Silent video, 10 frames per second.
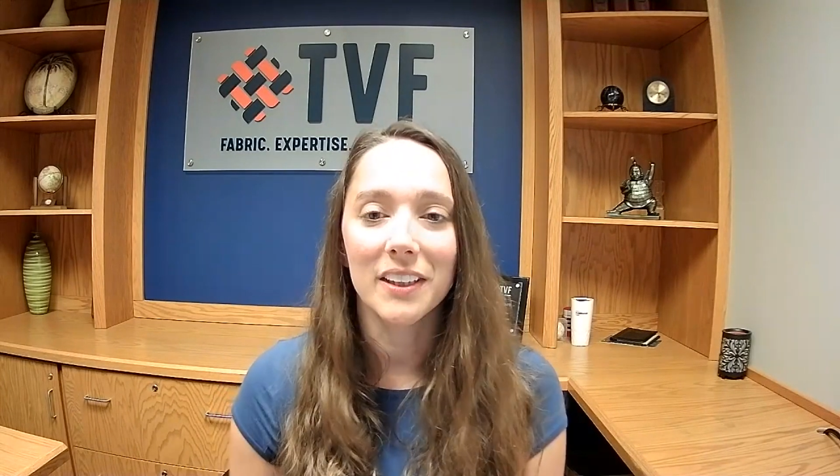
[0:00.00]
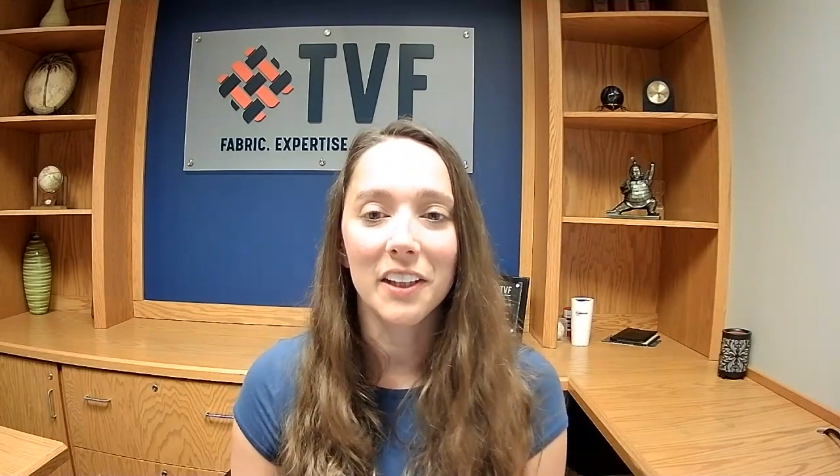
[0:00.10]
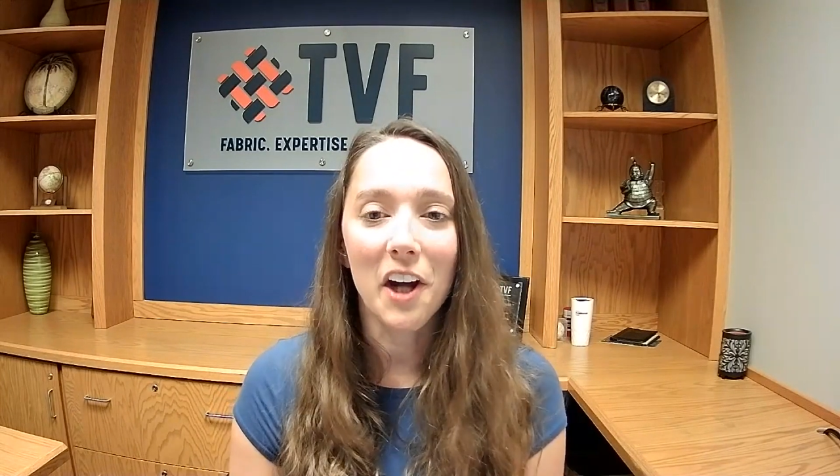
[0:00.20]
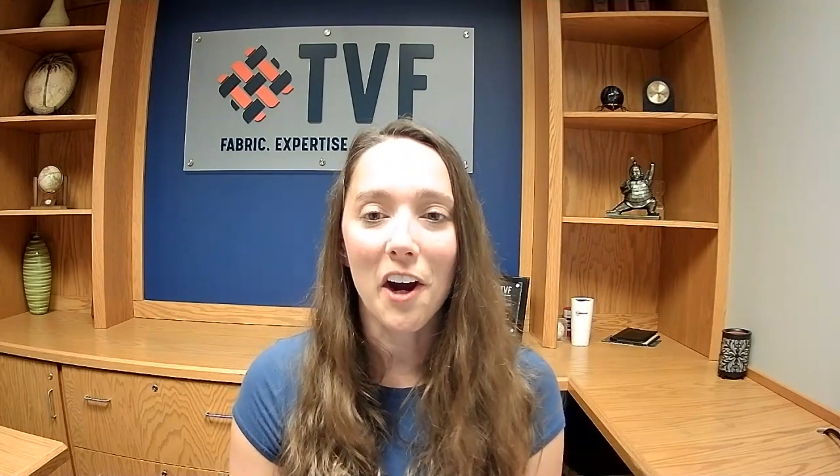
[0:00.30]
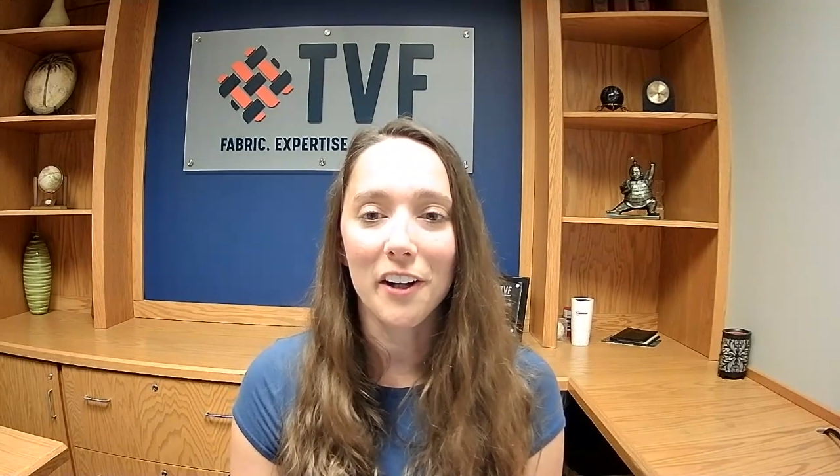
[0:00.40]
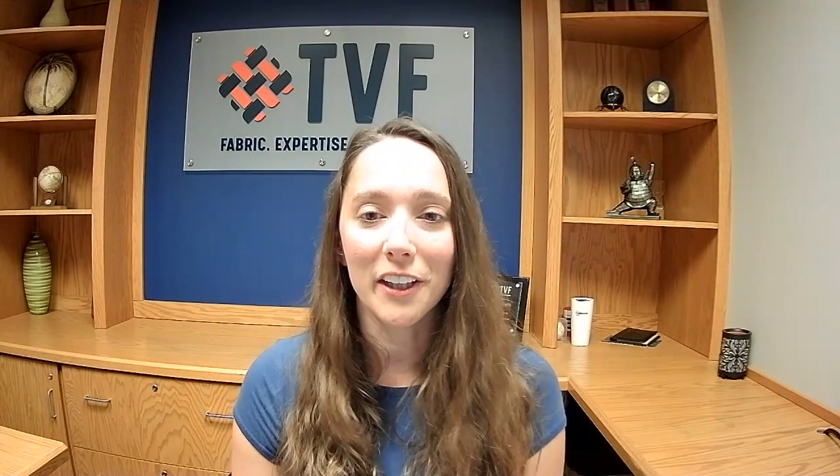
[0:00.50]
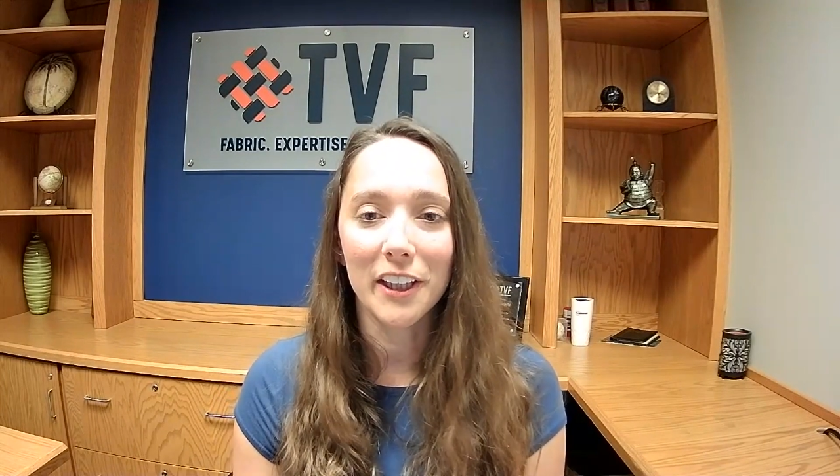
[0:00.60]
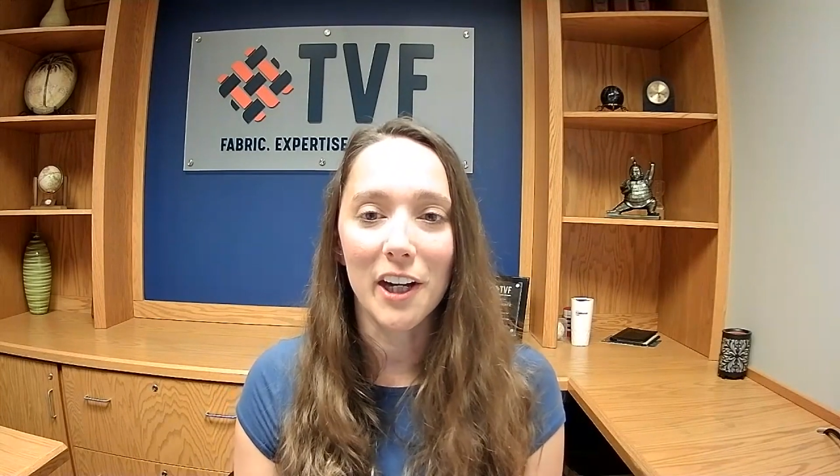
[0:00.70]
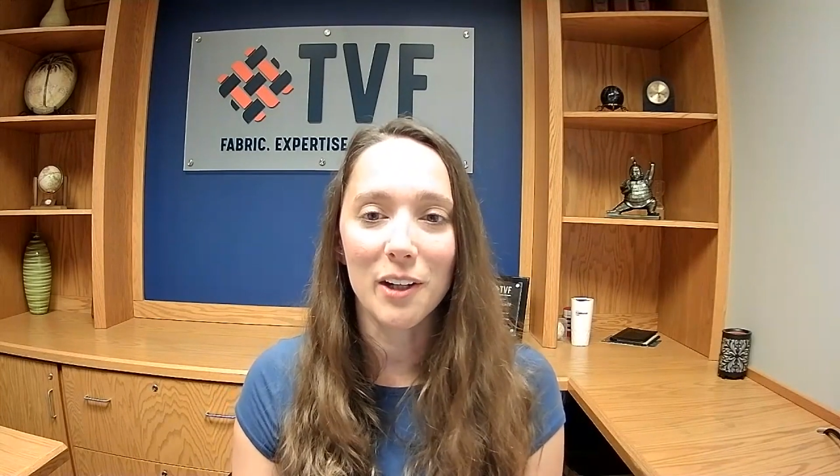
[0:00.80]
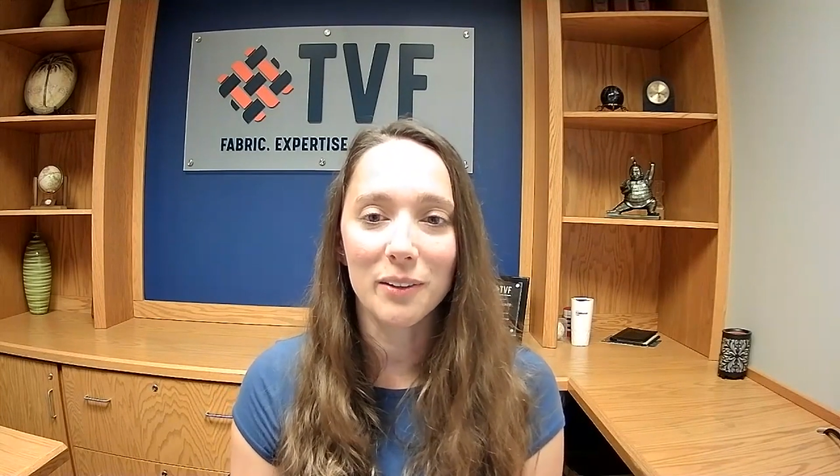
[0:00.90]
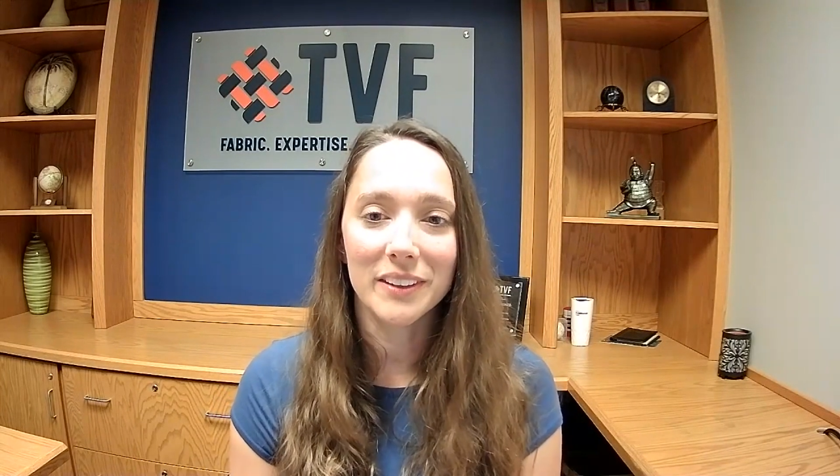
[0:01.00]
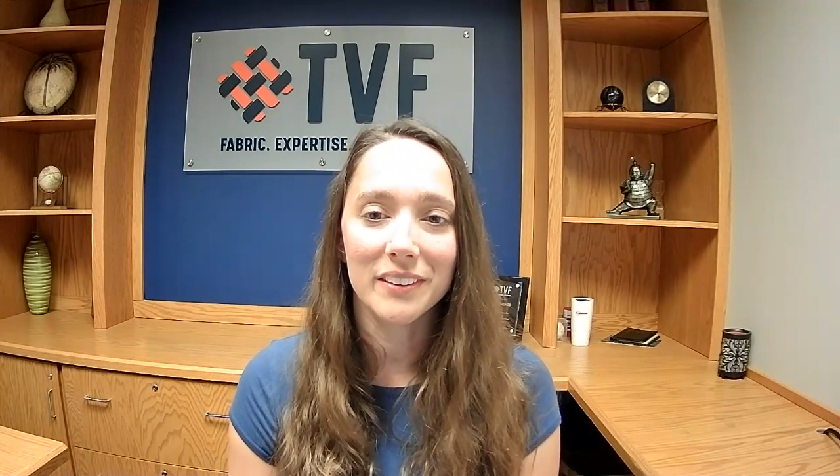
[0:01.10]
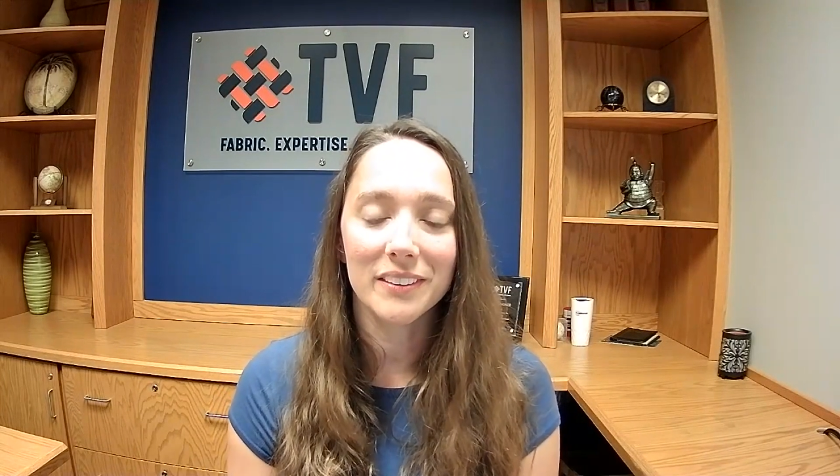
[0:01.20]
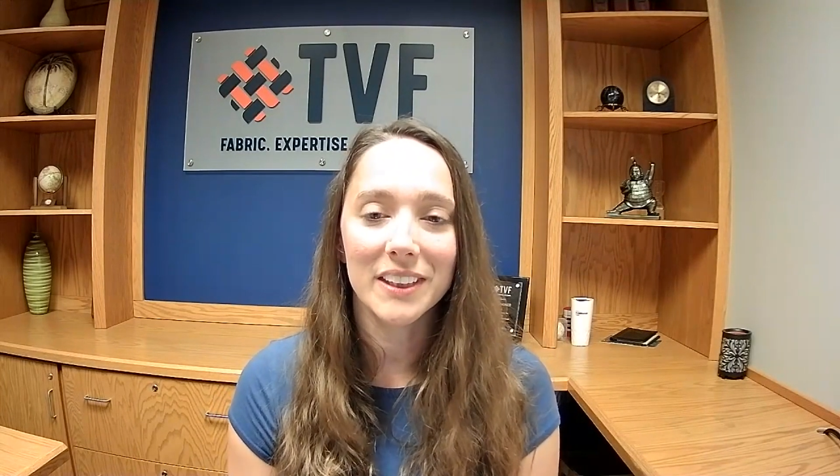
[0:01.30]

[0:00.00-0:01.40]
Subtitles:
in the car and go and